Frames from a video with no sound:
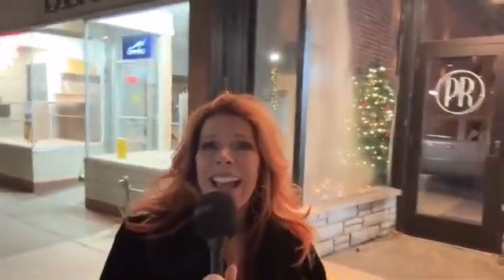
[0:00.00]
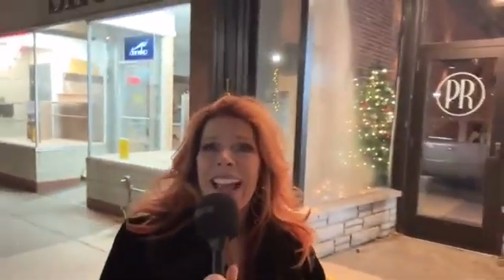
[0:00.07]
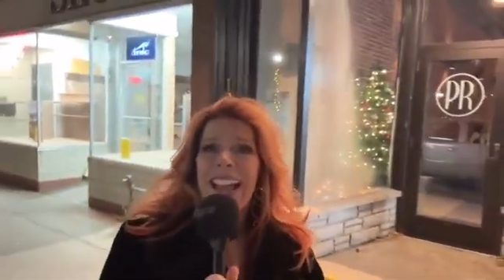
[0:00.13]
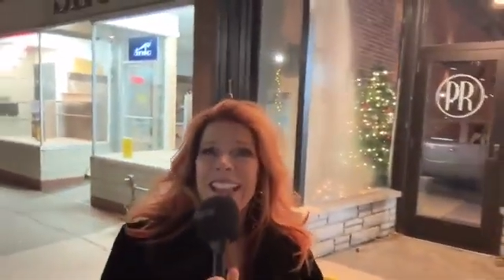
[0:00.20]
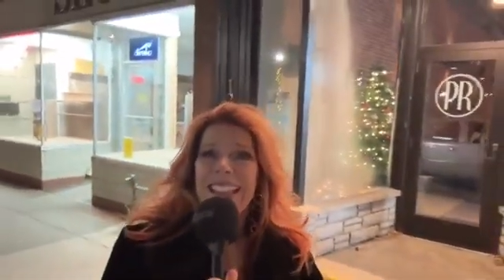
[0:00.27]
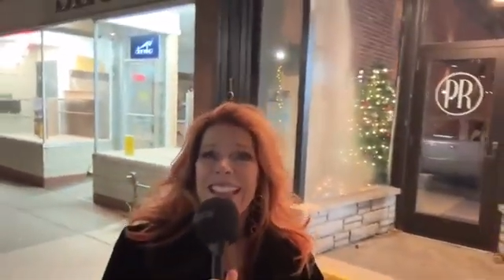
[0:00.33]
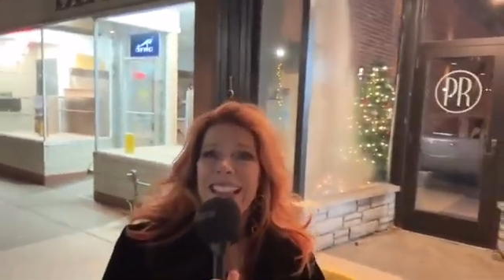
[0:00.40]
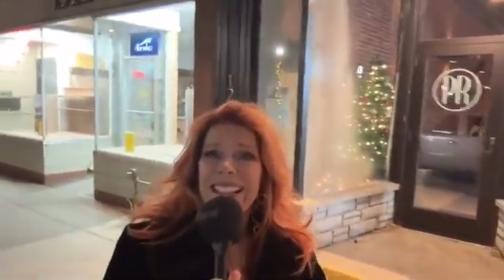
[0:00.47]

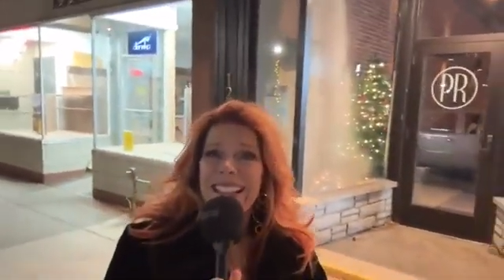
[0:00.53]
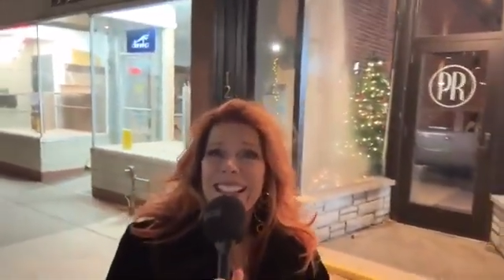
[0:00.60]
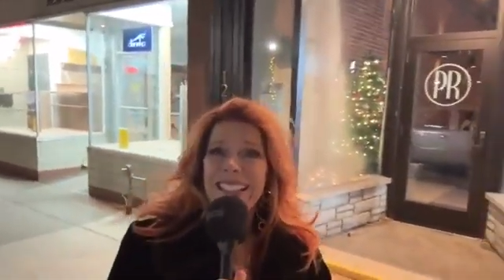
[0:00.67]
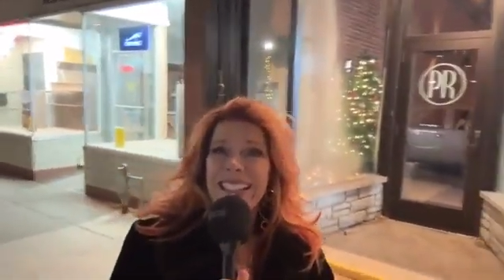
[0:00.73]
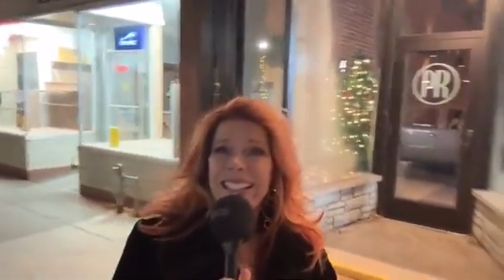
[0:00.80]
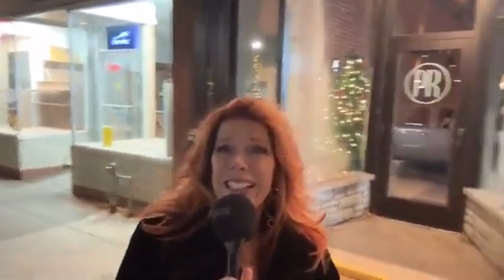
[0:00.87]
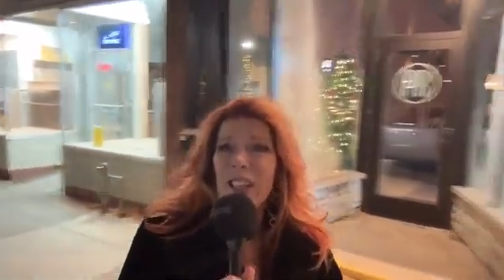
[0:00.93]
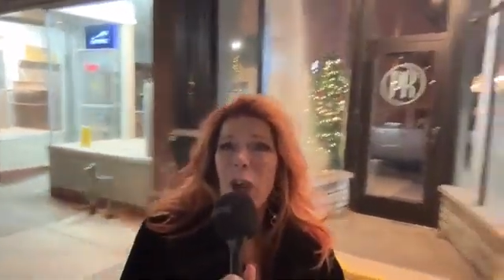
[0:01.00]
and then
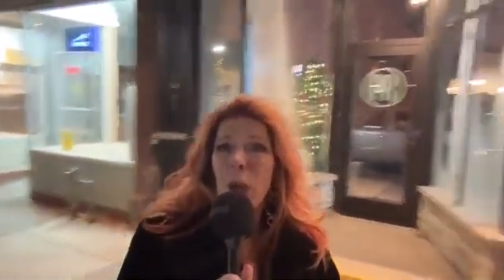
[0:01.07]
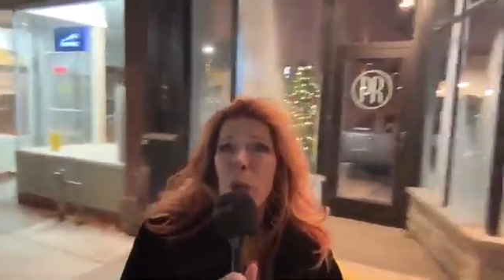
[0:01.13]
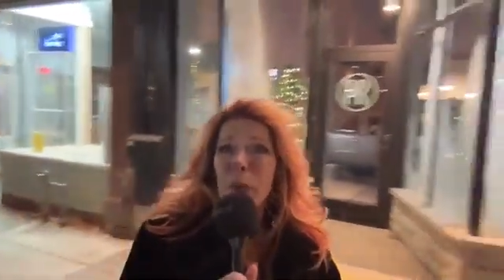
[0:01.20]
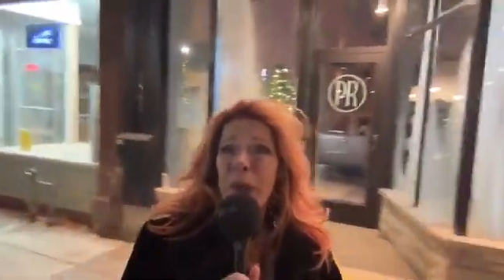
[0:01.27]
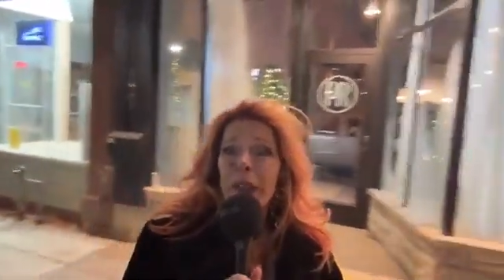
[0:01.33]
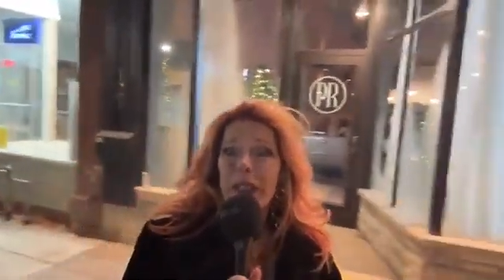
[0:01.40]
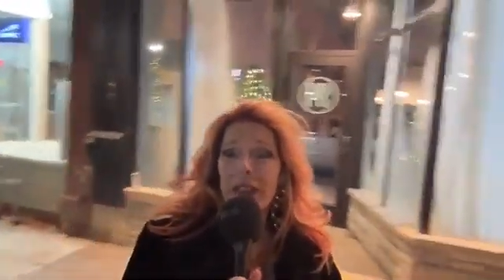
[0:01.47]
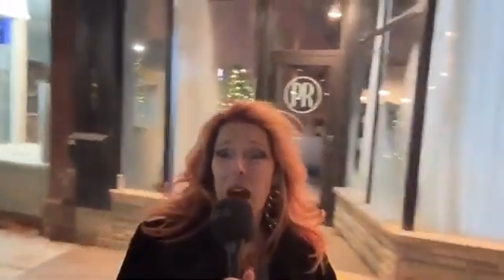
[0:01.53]
he
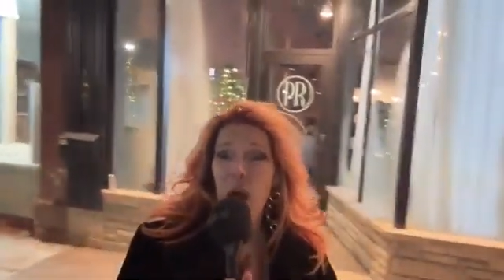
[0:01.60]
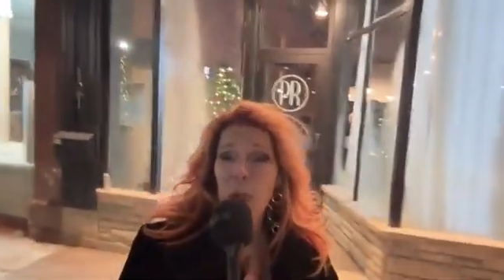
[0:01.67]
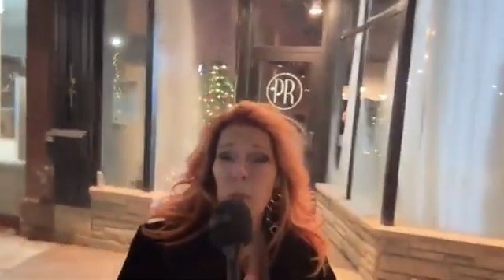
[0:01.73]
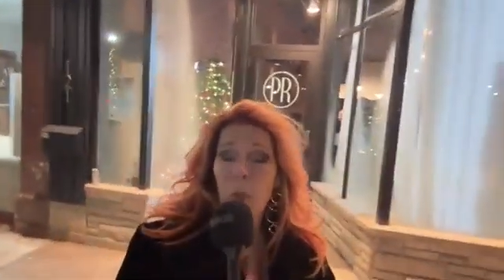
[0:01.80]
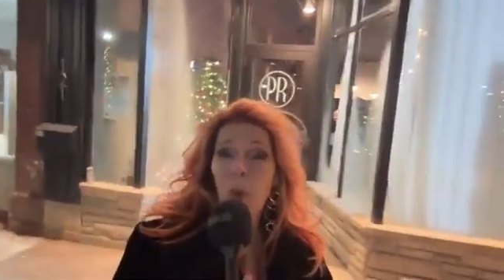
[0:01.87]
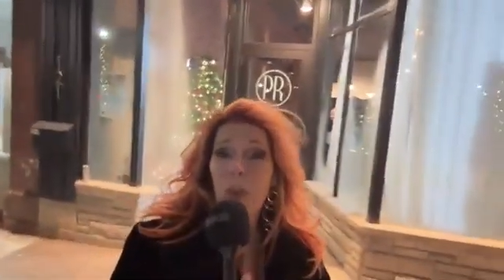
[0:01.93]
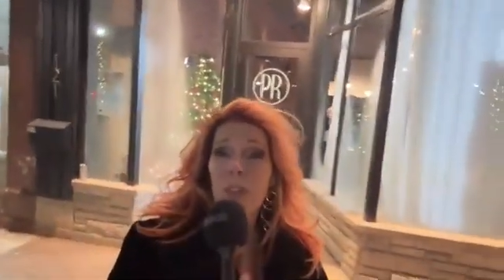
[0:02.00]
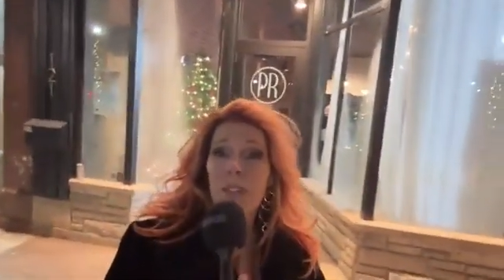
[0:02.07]
opened
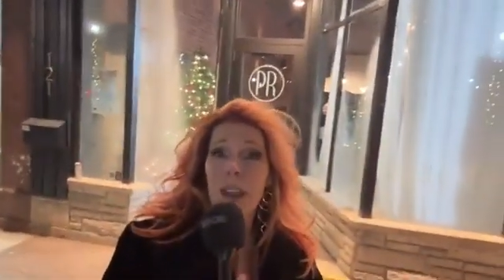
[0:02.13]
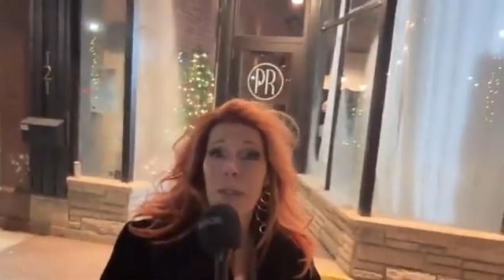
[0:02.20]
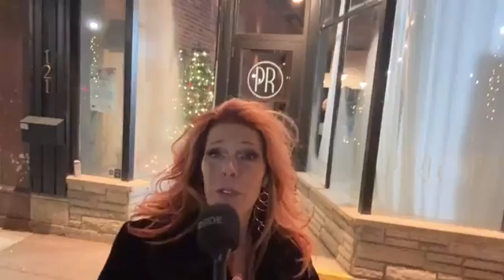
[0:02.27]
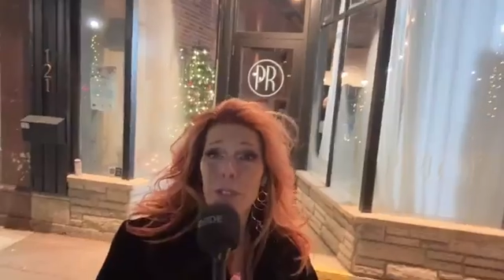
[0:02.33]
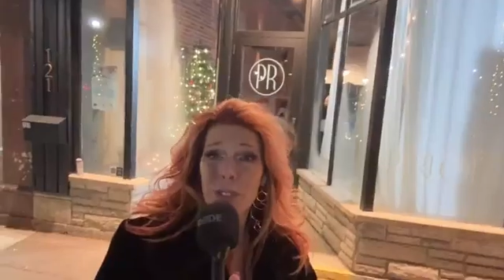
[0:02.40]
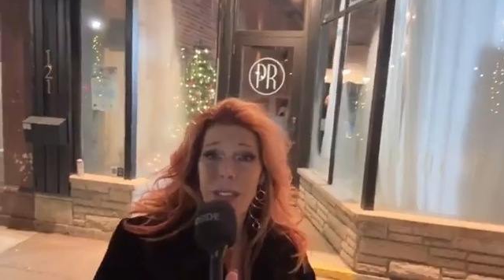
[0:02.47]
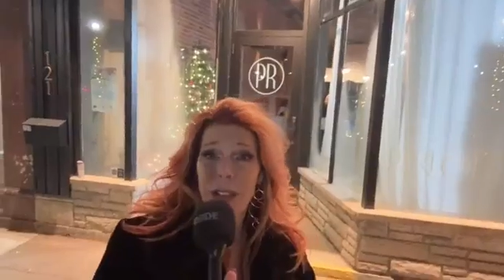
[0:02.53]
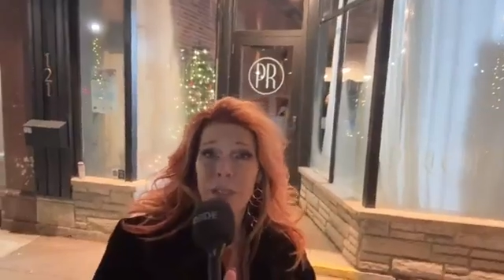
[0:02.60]
Port
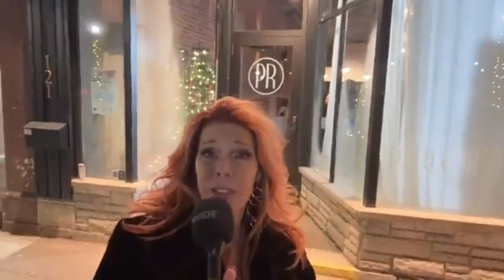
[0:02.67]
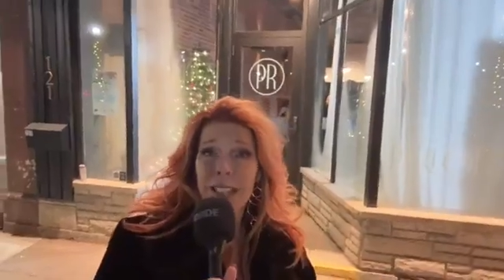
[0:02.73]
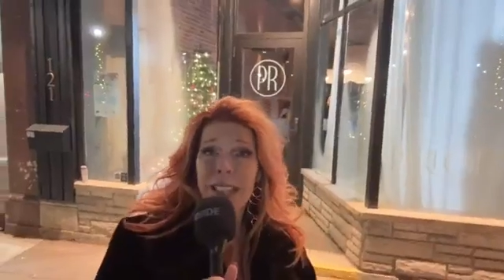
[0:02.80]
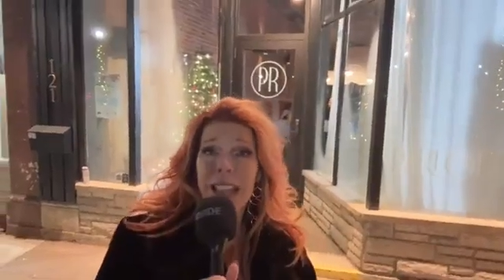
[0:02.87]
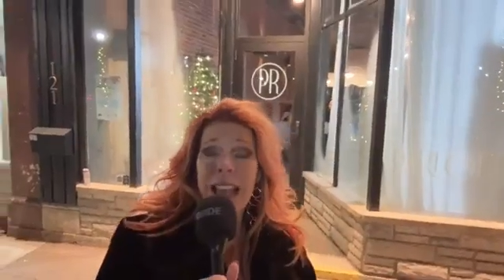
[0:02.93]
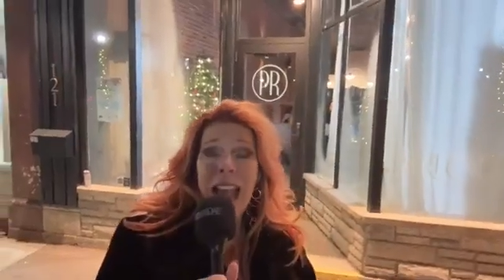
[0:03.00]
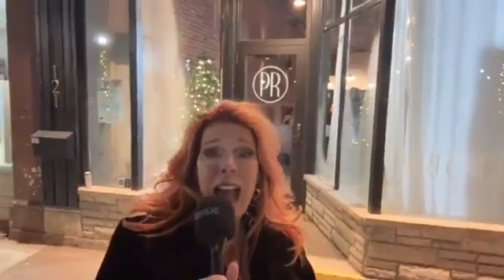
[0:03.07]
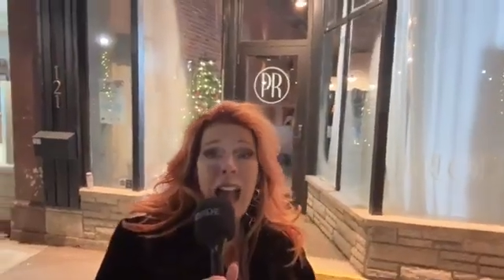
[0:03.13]
507,